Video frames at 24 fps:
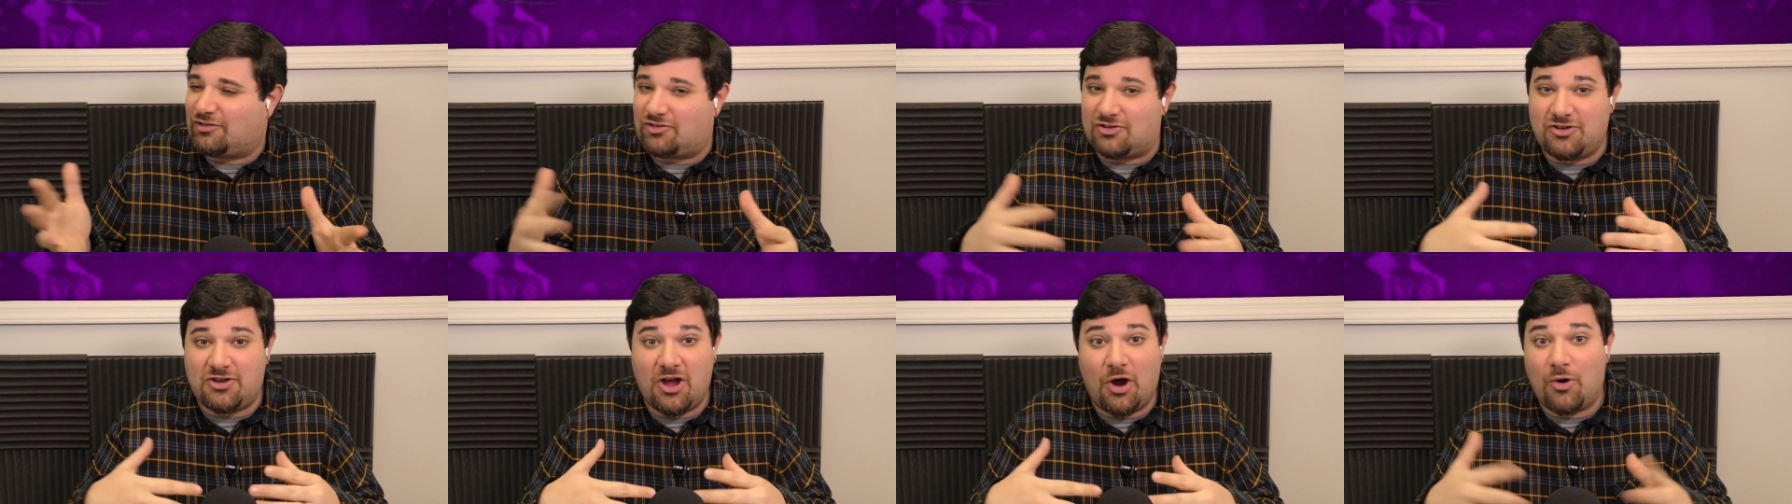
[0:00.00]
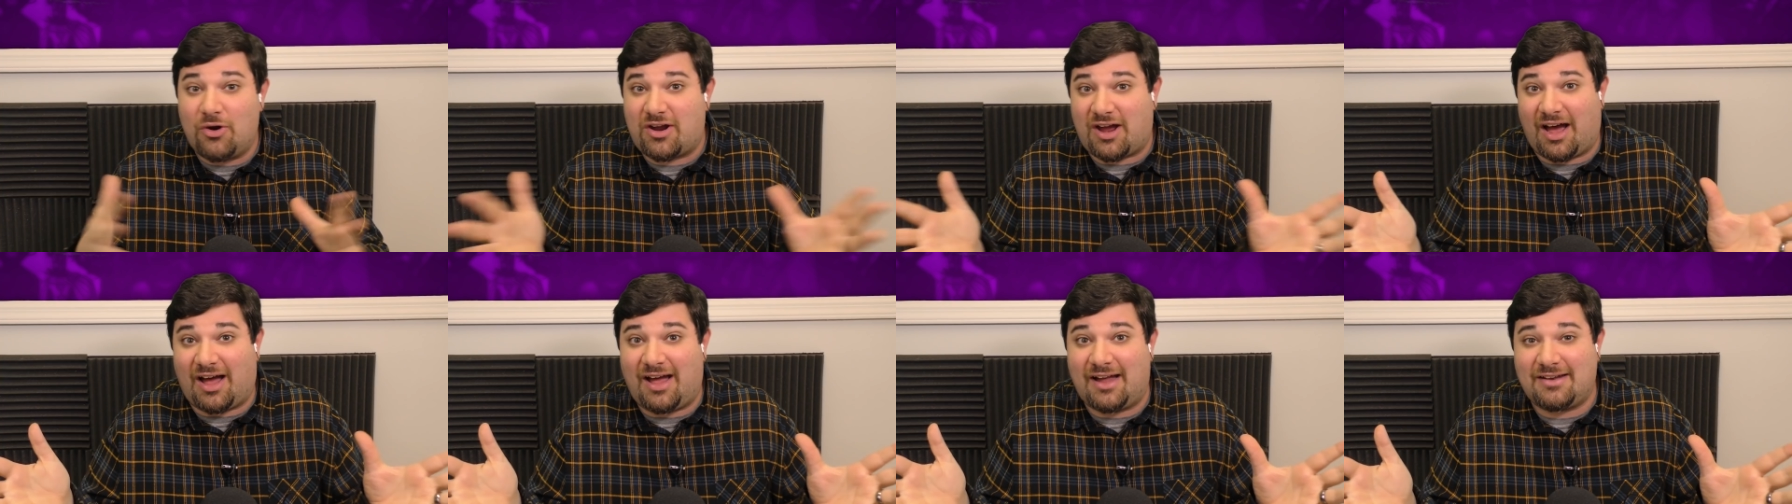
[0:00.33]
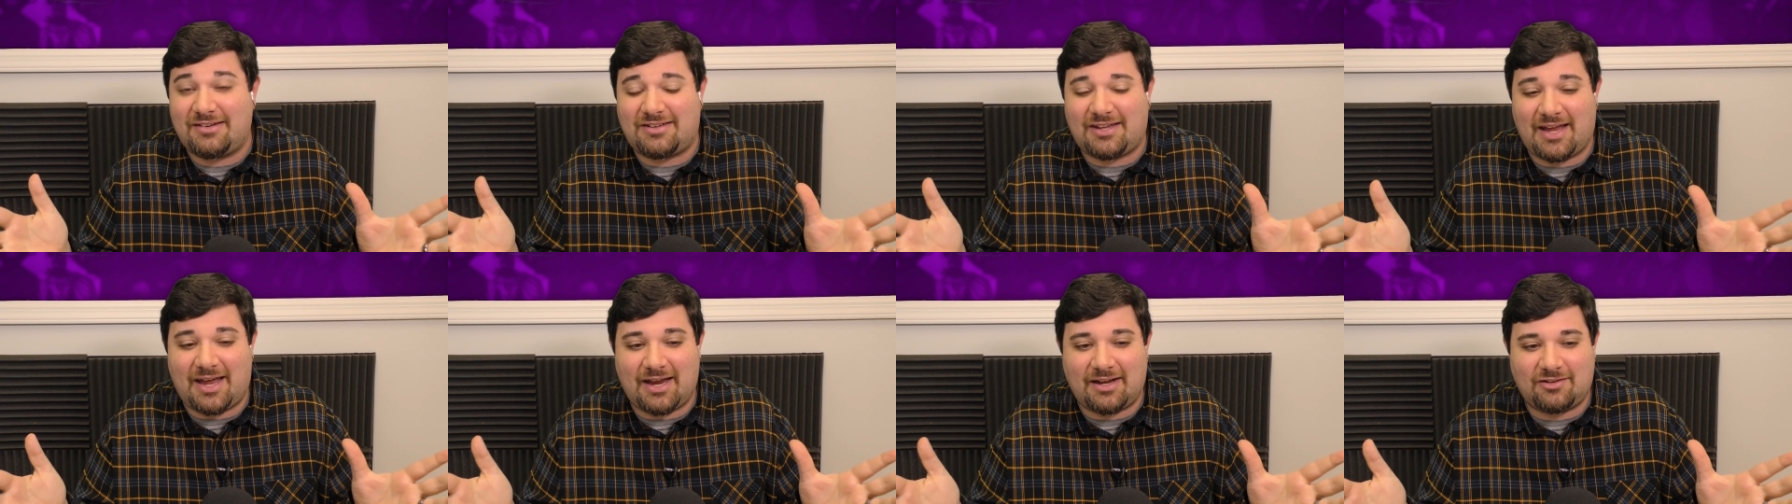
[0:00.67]
there's no
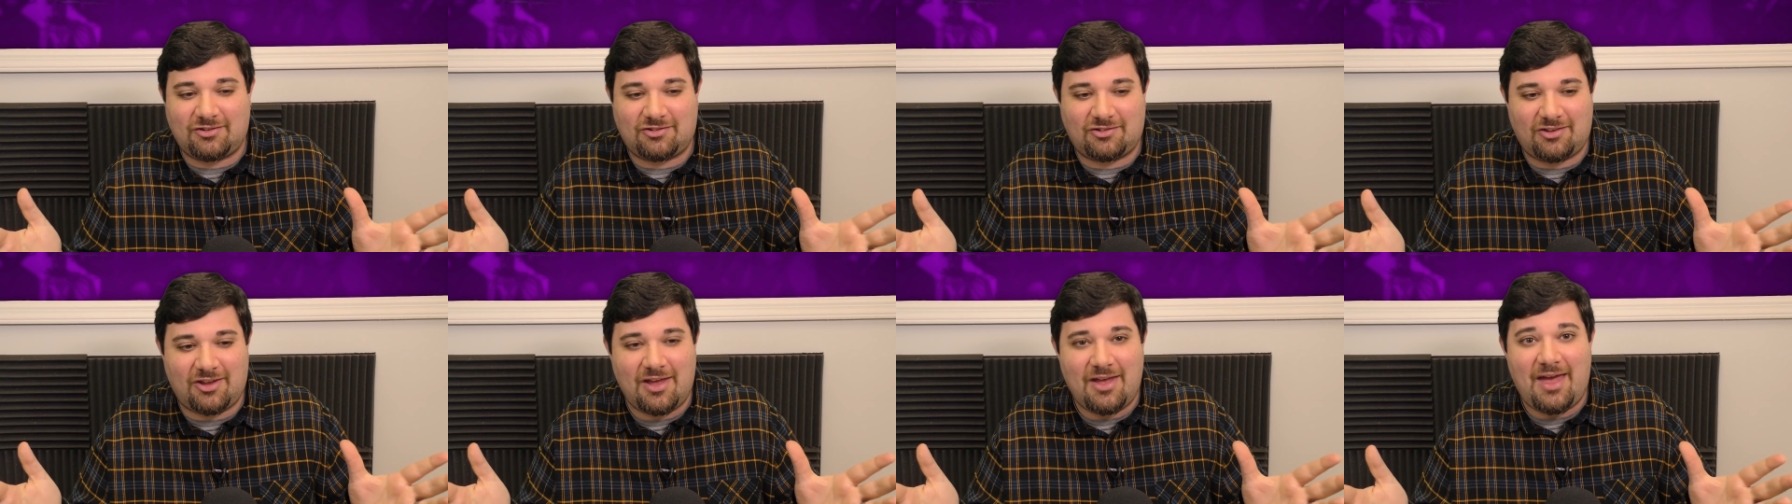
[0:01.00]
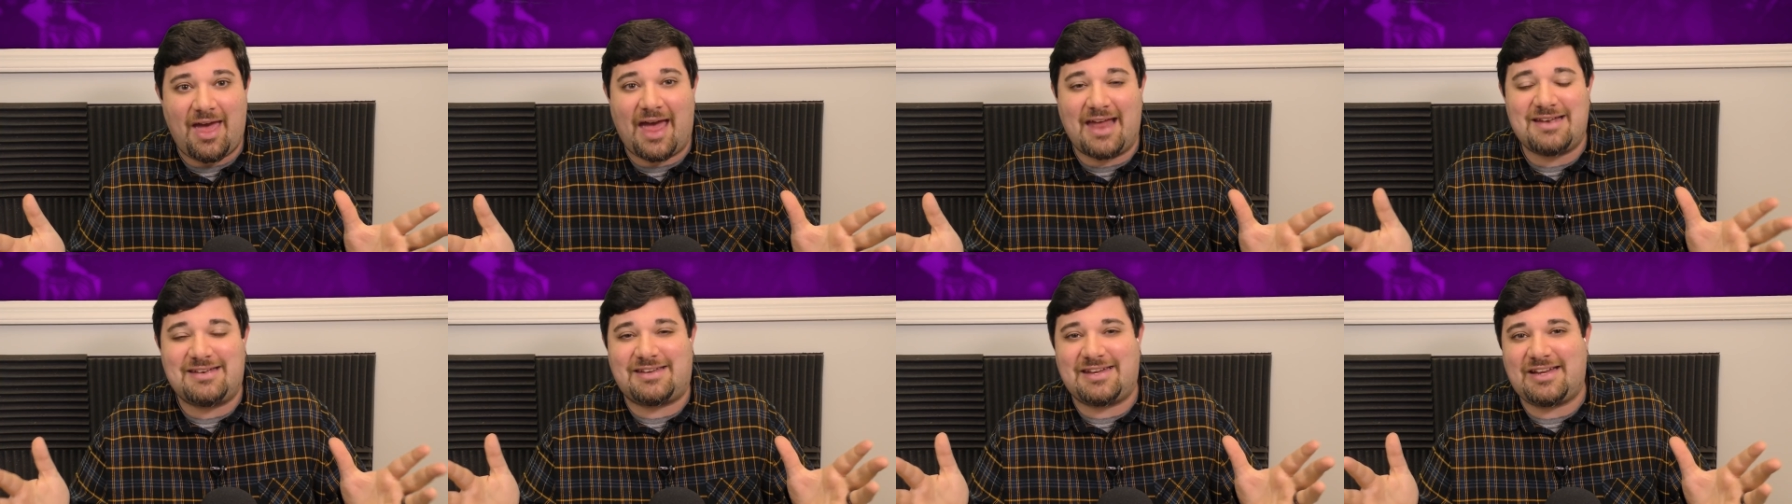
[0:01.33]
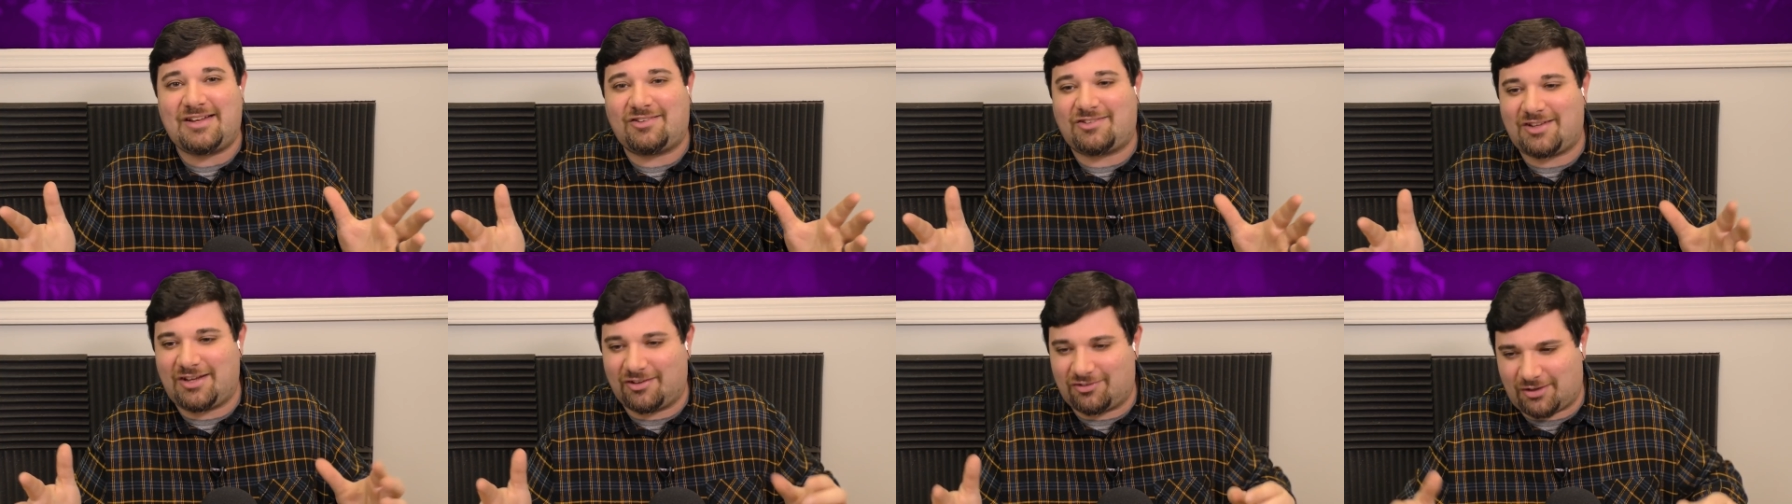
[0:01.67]
context, and
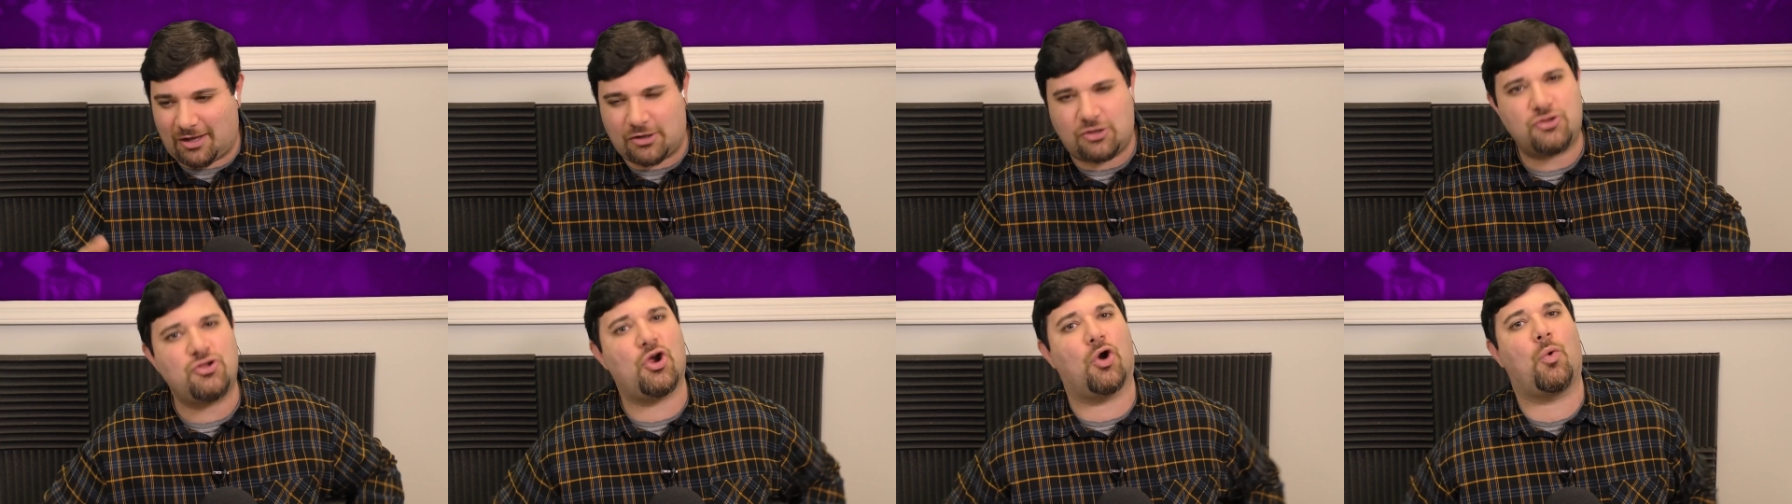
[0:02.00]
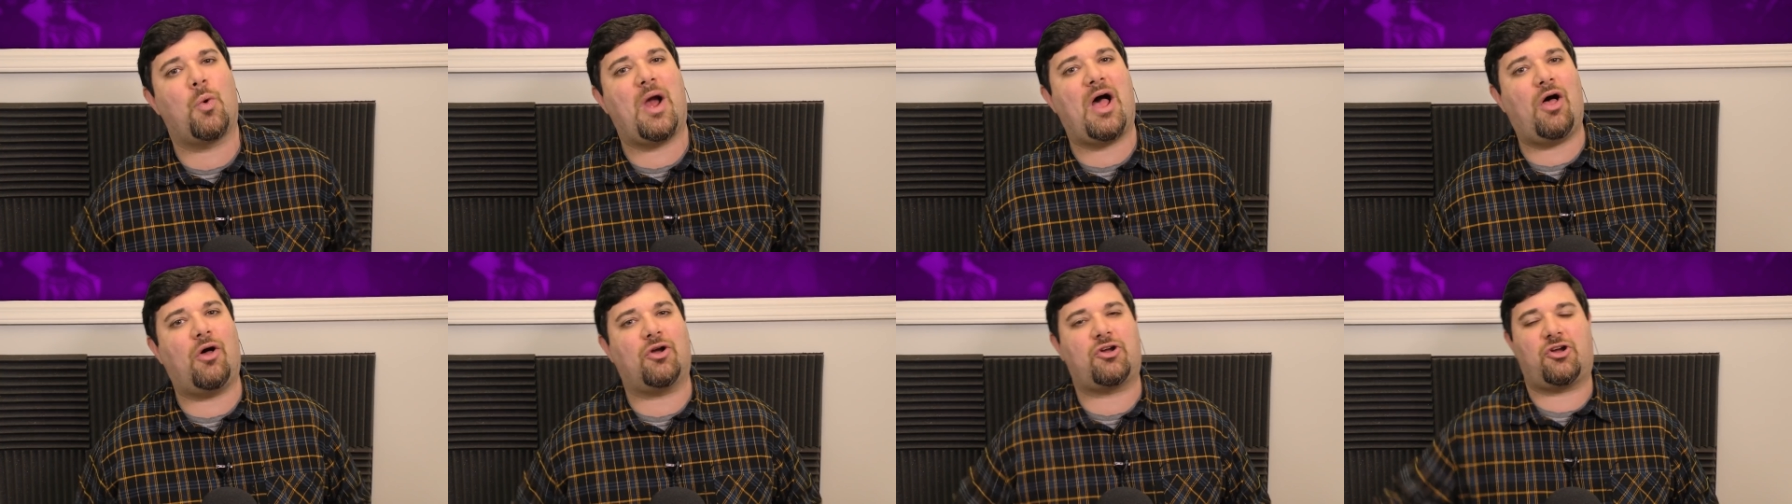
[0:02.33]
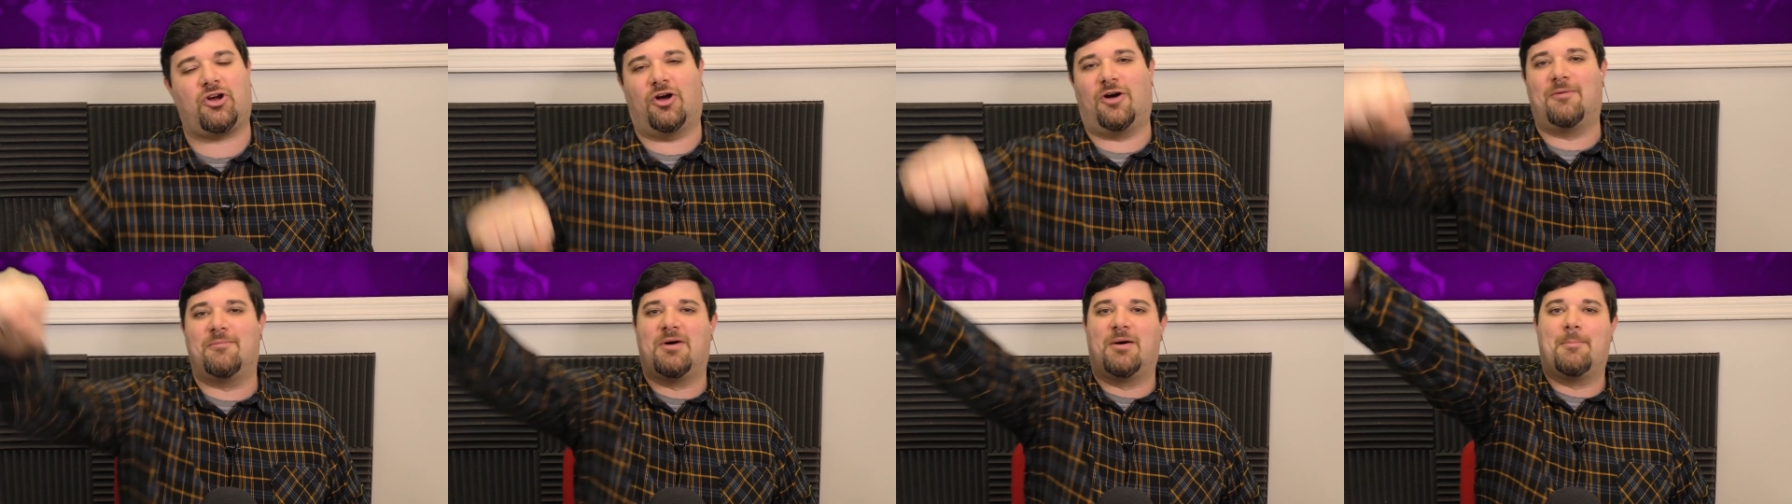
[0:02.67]
DC is like, you're
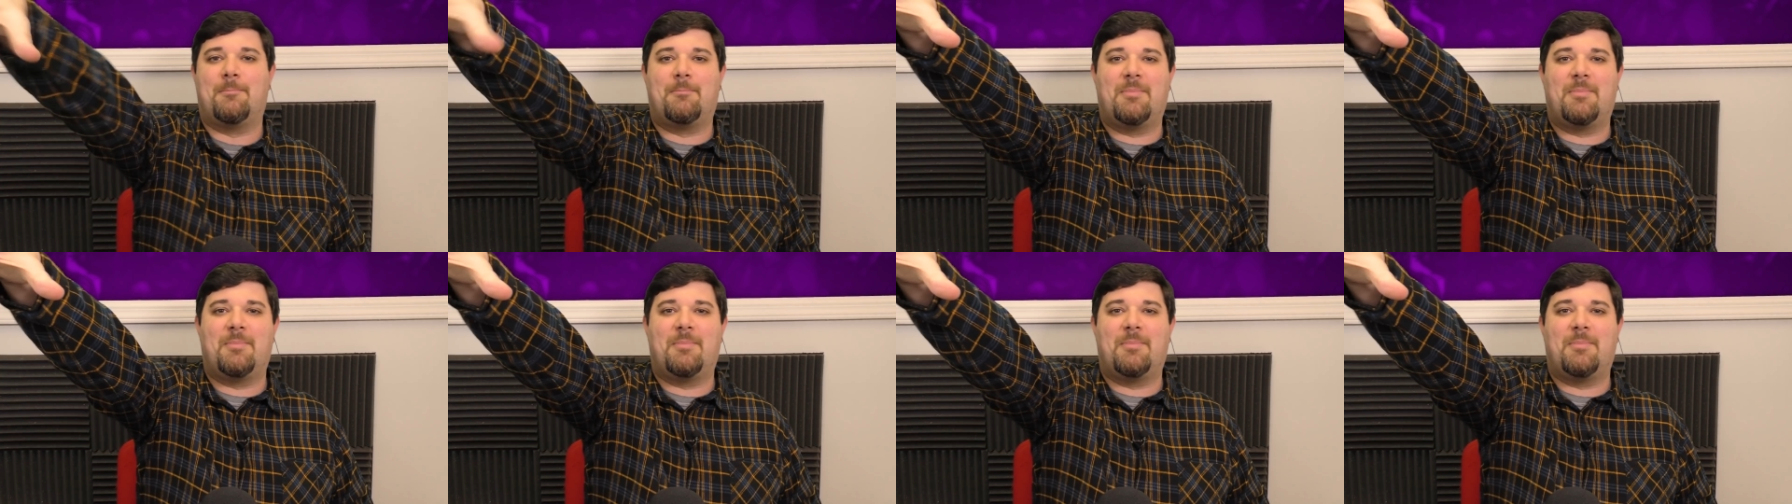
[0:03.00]
welcome,